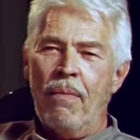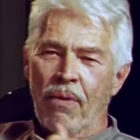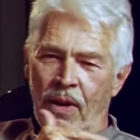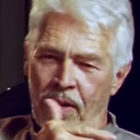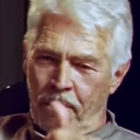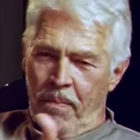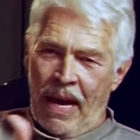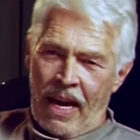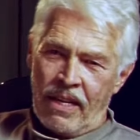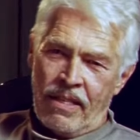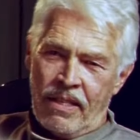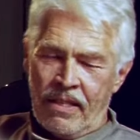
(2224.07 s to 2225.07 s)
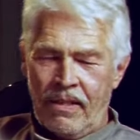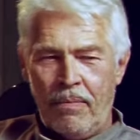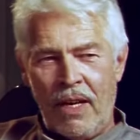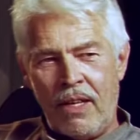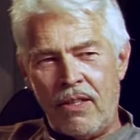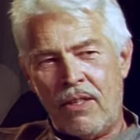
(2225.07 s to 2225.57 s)
he brought Max
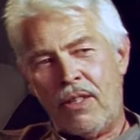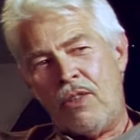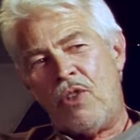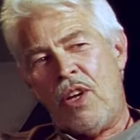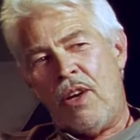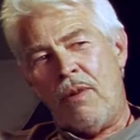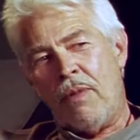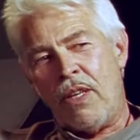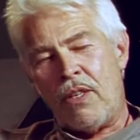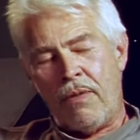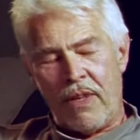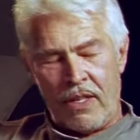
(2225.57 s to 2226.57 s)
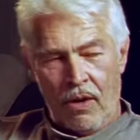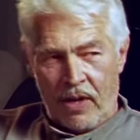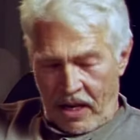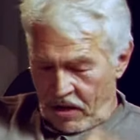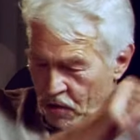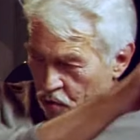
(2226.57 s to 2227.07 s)
Schell and myself. He said,
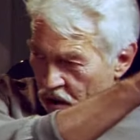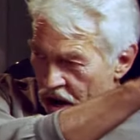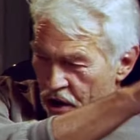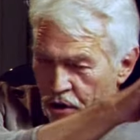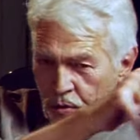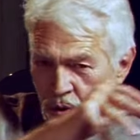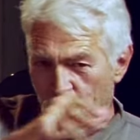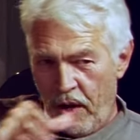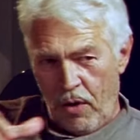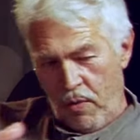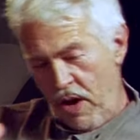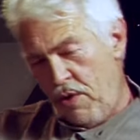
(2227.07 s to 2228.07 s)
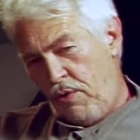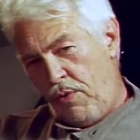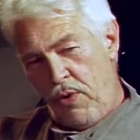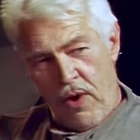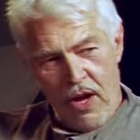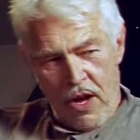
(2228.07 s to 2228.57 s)
okay, just running through there, run
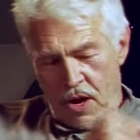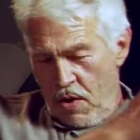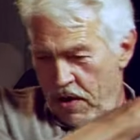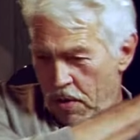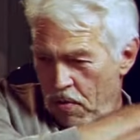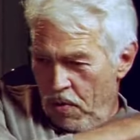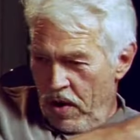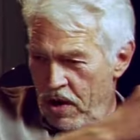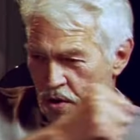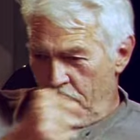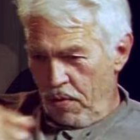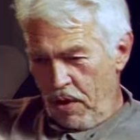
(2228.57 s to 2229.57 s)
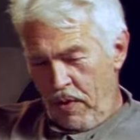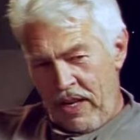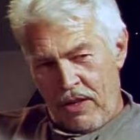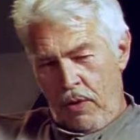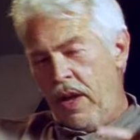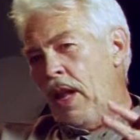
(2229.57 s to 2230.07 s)
through. Okay, we're running through there. And he
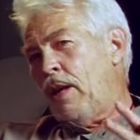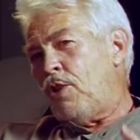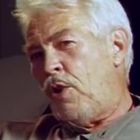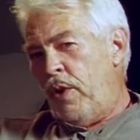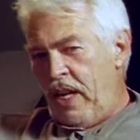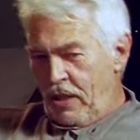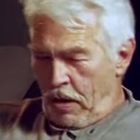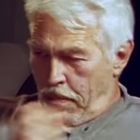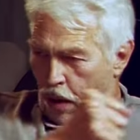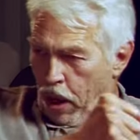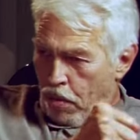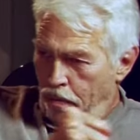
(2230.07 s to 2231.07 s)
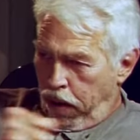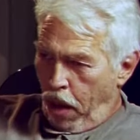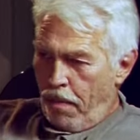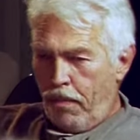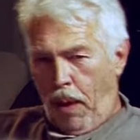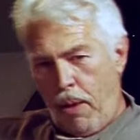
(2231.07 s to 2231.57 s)
said, okay, they're shooting at you. Bloom,
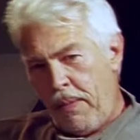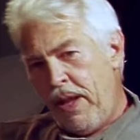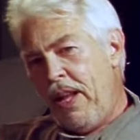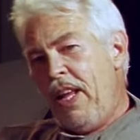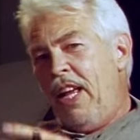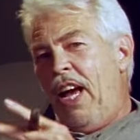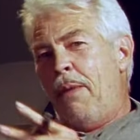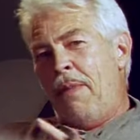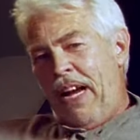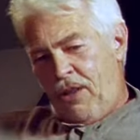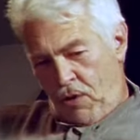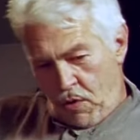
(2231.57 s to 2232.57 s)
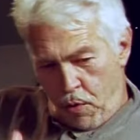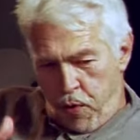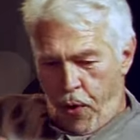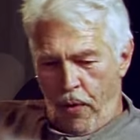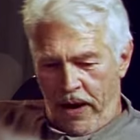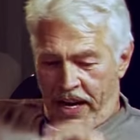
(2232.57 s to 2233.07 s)
bloom, bloom. And Max goes
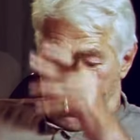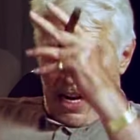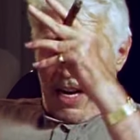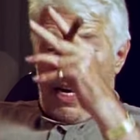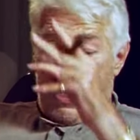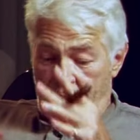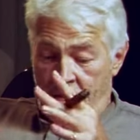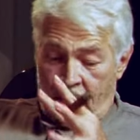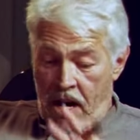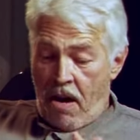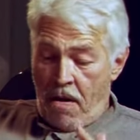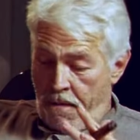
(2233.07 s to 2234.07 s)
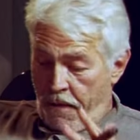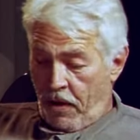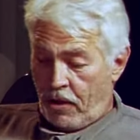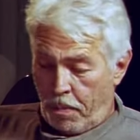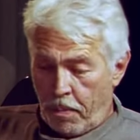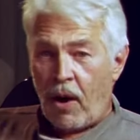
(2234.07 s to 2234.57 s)
like that, and his gun
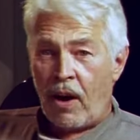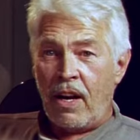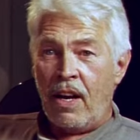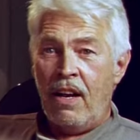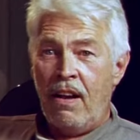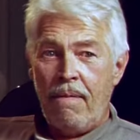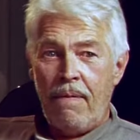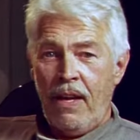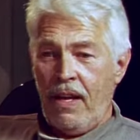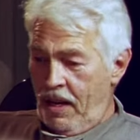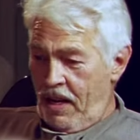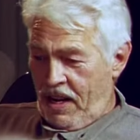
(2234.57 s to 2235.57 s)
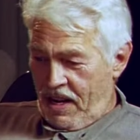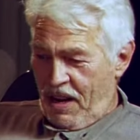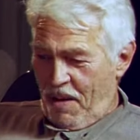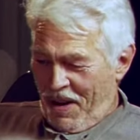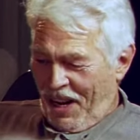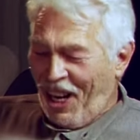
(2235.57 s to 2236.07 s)
falls apart. And in
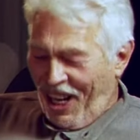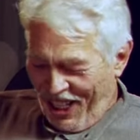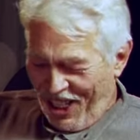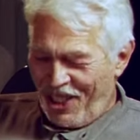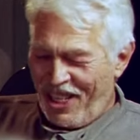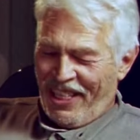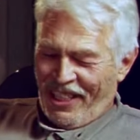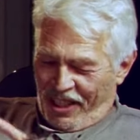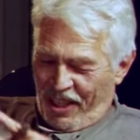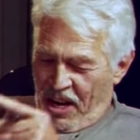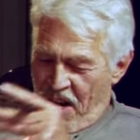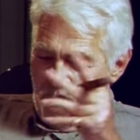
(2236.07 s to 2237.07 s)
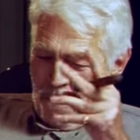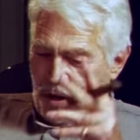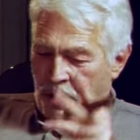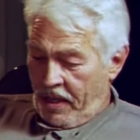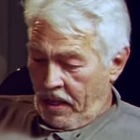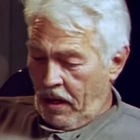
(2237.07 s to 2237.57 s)
the middle of the scene, that the gun falls,
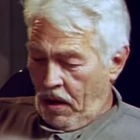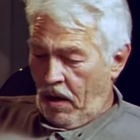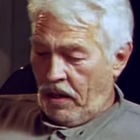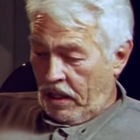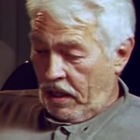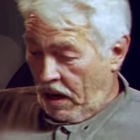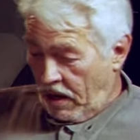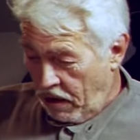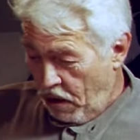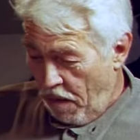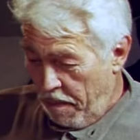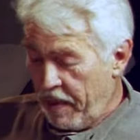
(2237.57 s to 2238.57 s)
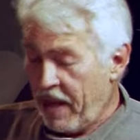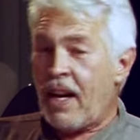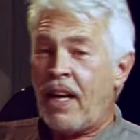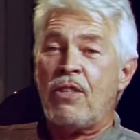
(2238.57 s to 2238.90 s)
and he said, oh, oh, and I